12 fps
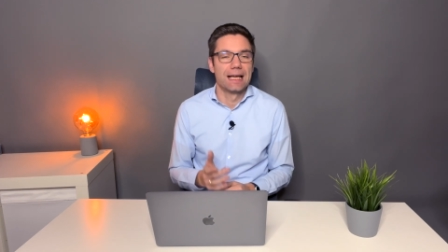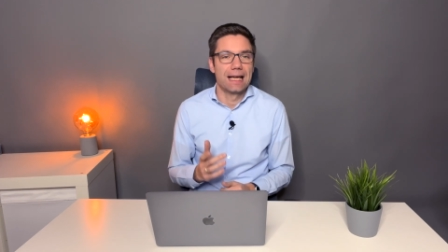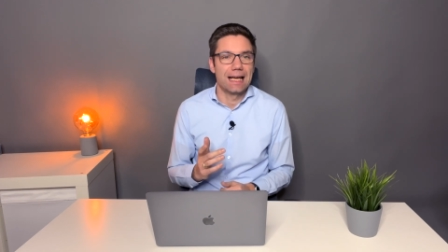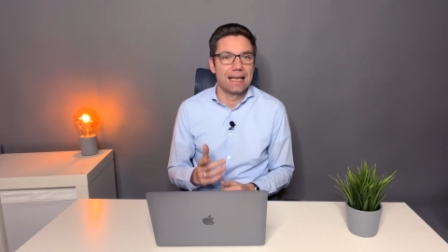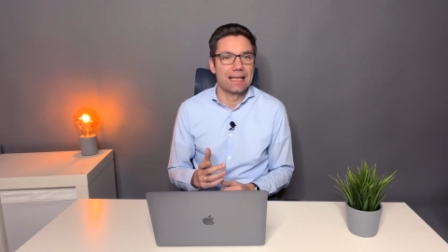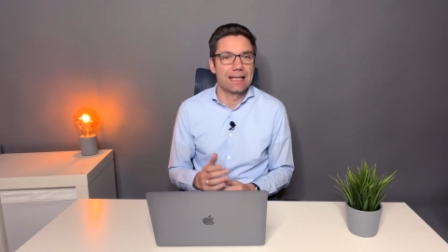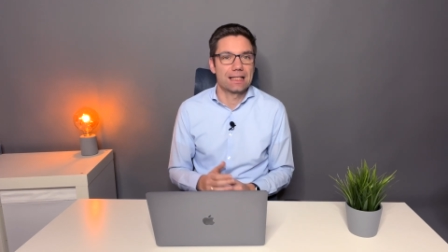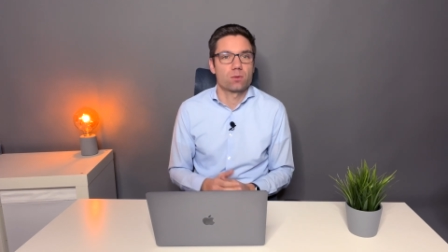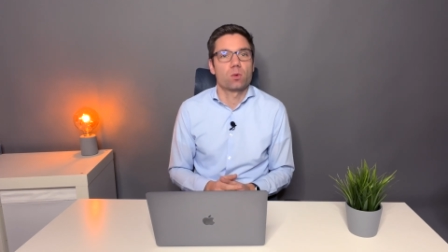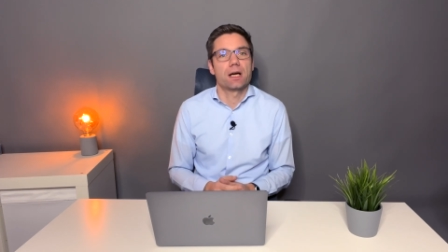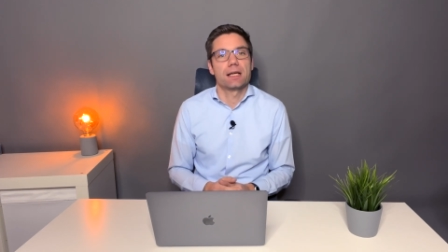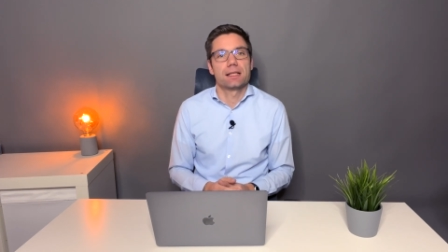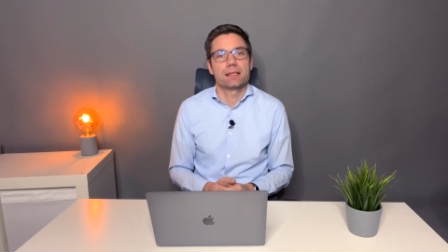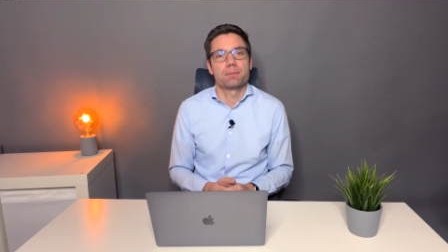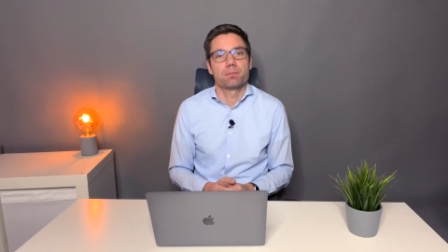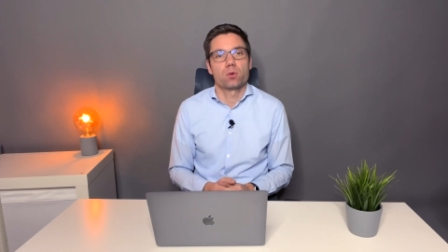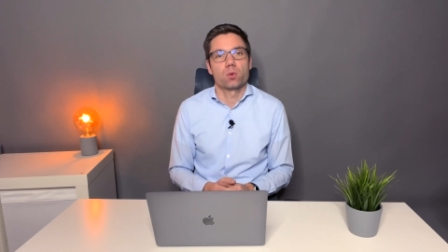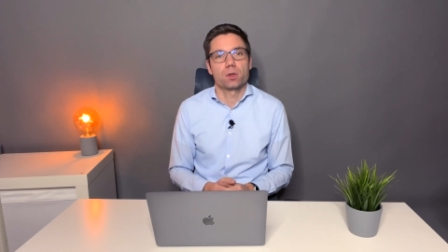And that's why it's
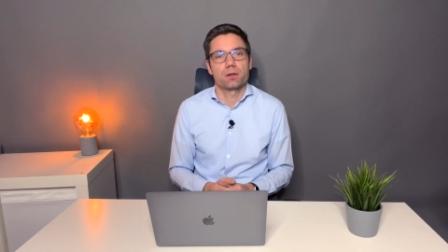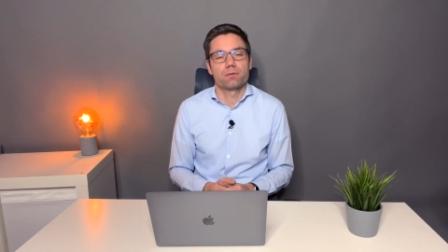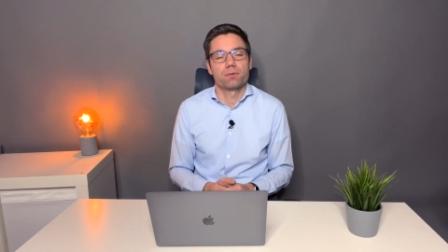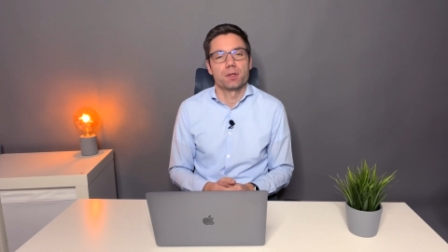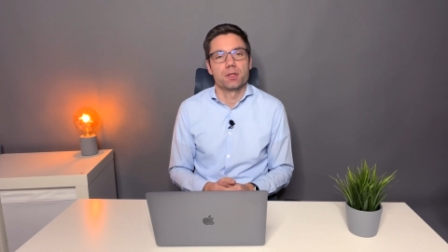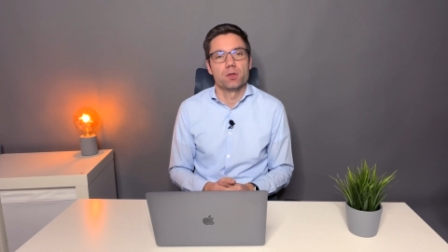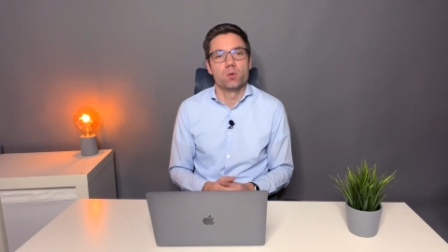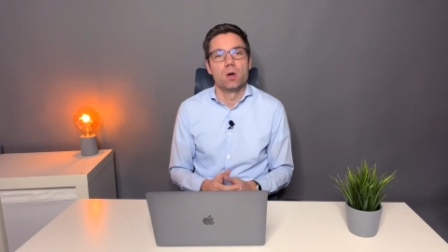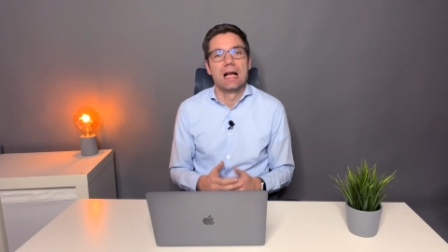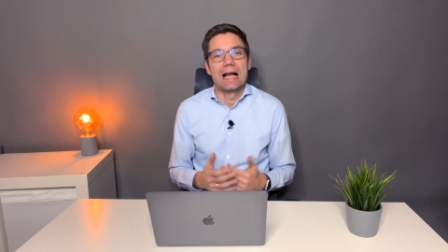important for you.